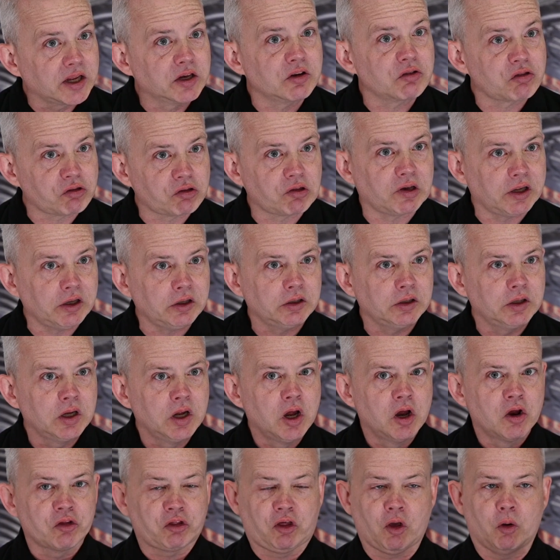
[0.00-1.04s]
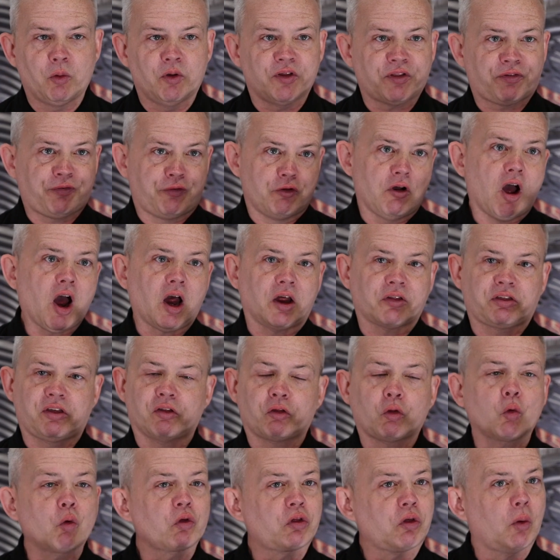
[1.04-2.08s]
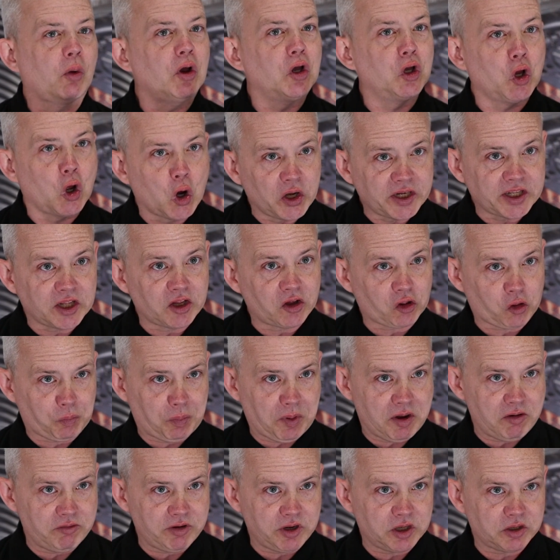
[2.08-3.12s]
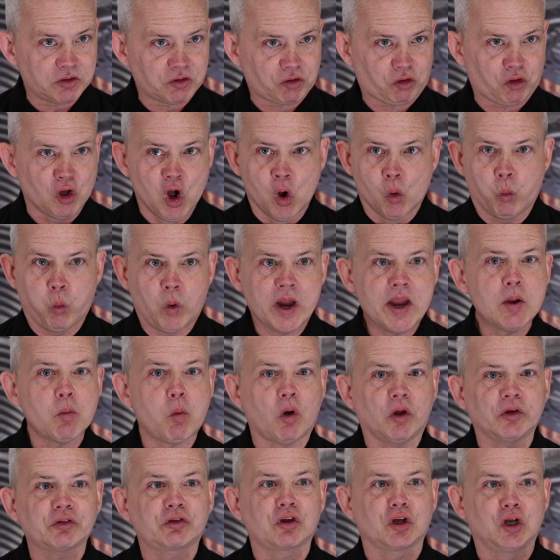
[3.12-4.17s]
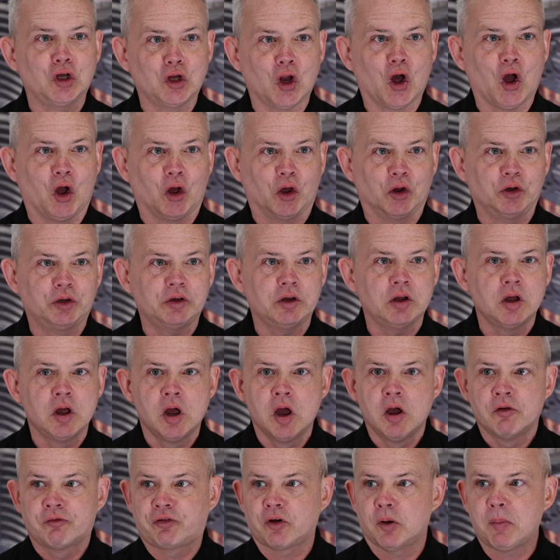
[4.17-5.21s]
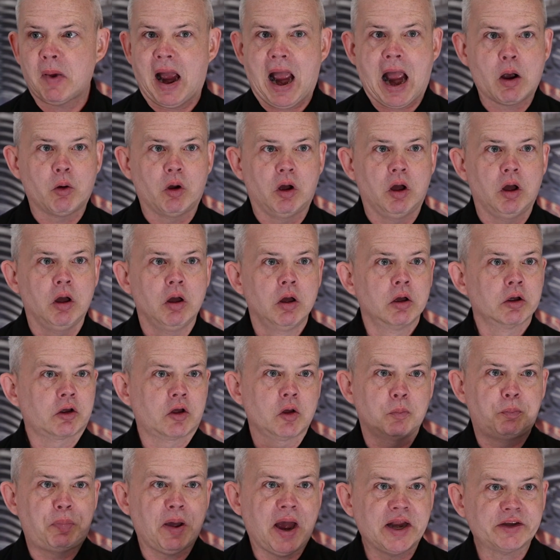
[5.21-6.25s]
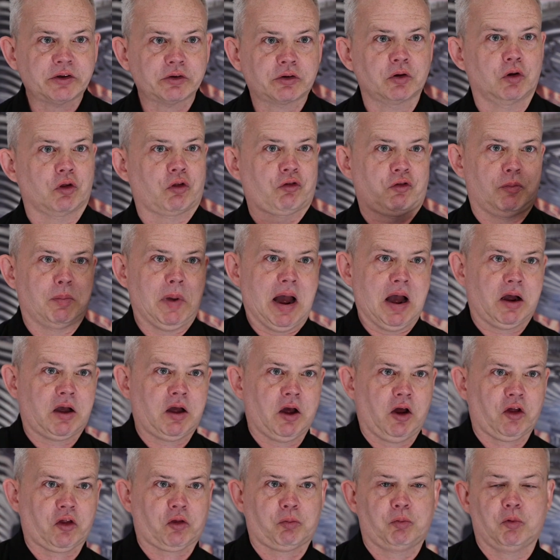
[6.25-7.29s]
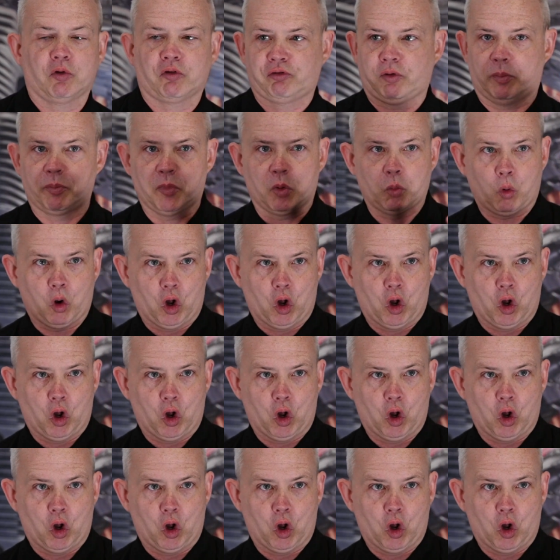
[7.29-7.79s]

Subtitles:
insular. So it's for us, it's also a learning experience. We want to learn from our competitors, from our customers, from the